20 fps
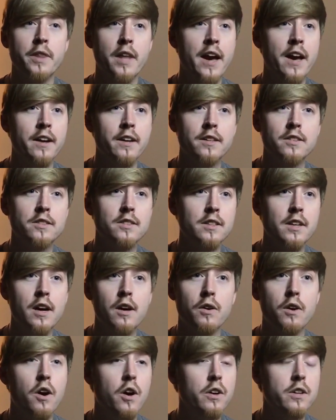addicts and
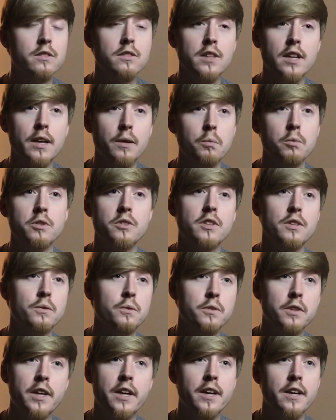alcoholics every single
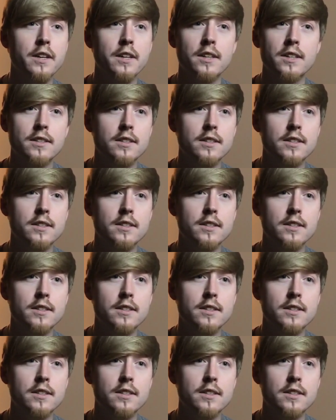day.